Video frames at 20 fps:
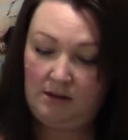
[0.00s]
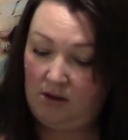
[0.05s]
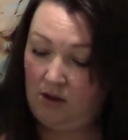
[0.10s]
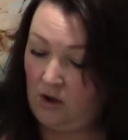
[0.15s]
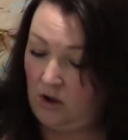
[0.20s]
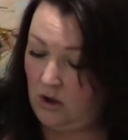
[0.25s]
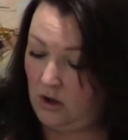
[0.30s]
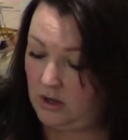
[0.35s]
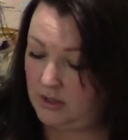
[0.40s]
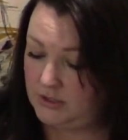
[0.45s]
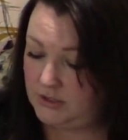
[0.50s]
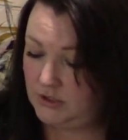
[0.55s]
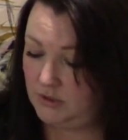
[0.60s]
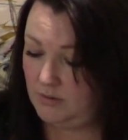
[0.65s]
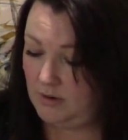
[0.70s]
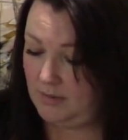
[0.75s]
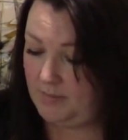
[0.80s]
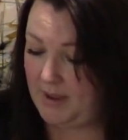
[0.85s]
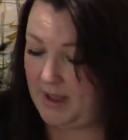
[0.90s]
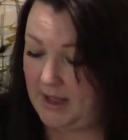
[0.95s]
onto
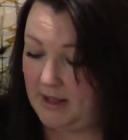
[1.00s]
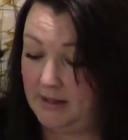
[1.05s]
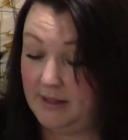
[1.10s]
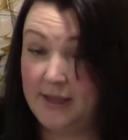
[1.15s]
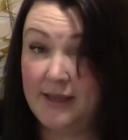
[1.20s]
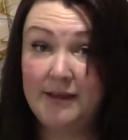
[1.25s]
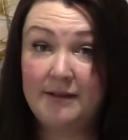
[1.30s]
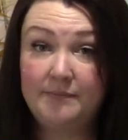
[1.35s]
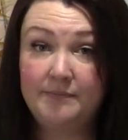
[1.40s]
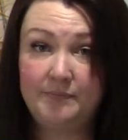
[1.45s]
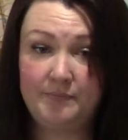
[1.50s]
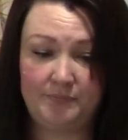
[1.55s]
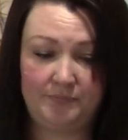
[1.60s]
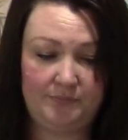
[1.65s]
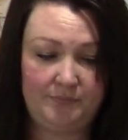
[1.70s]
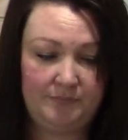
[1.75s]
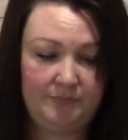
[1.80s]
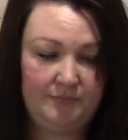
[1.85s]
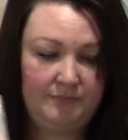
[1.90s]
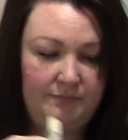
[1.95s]
our palette.
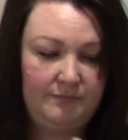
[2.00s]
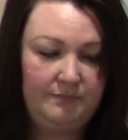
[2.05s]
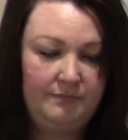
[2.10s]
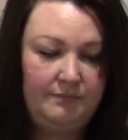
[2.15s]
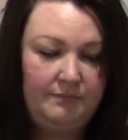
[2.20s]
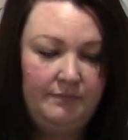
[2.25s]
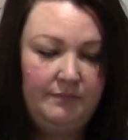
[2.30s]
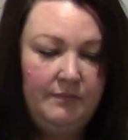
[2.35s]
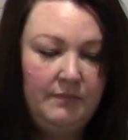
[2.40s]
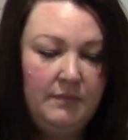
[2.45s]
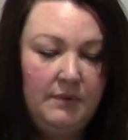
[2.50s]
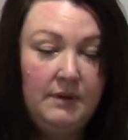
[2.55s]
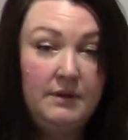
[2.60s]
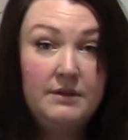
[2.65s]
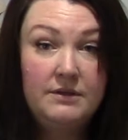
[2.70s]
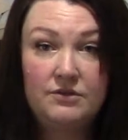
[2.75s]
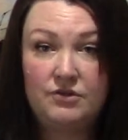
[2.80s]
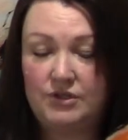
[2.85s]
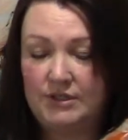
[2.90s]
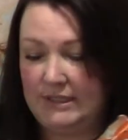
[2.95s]

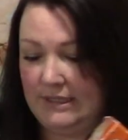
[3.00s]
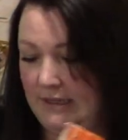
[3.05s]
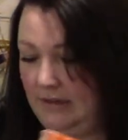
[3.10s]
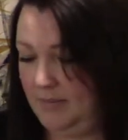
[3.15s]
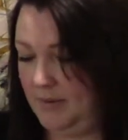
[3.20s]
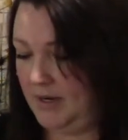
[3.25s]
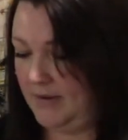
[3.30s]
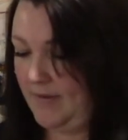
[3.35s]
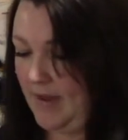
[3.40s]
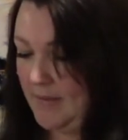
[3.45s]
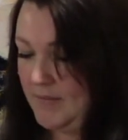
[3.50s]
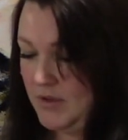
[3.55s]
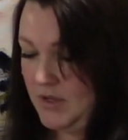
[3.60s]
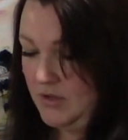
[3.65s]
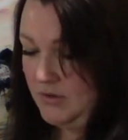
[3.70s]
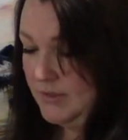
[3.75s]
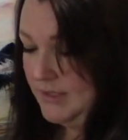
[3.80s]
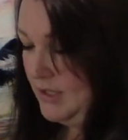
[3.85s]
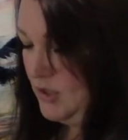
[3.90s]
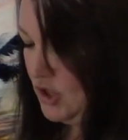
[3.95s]
Just a little bit of, I'm
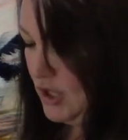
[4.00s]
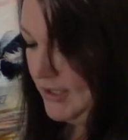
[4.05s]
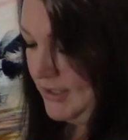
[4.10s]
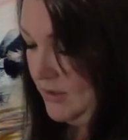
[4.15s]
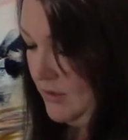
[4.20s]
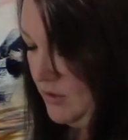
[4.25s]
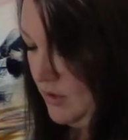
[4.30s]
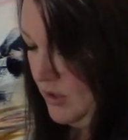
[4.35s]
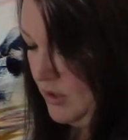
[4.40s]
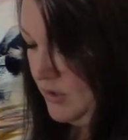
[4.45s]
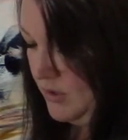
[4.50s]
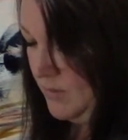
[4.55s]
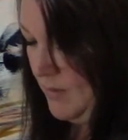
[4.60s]
using gesso, you can use